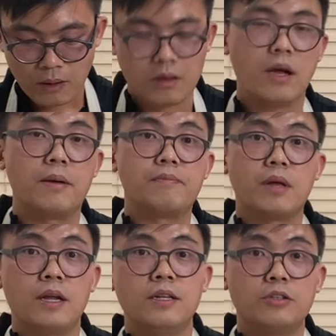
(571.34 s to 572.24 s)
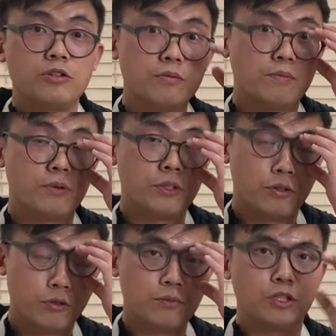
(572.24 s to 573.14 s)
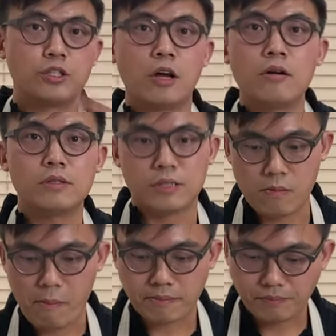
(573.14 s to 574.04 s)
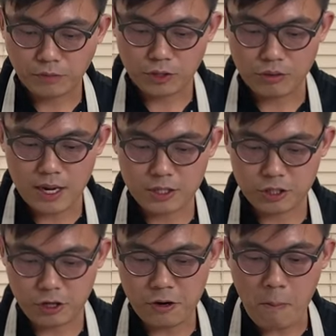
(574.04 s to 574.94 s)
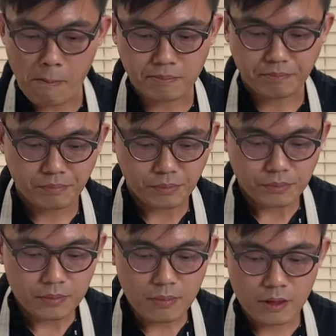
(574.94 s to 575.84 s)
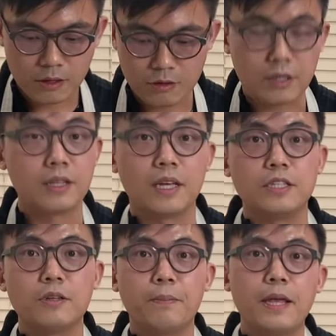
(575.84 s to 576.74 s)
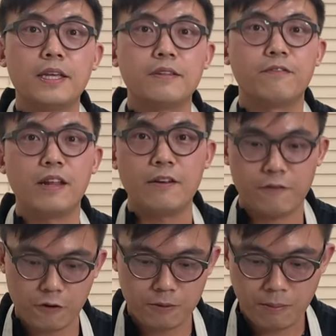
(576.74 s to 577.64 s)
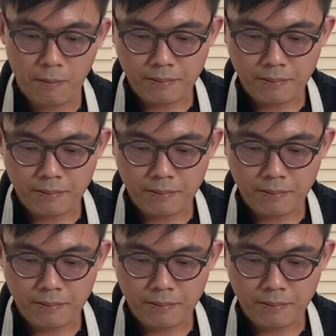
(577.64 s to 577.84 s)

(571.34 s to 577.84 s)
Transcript: Okay, I didn't too, put too much salt, so that's good. You can taste the bacon flavor.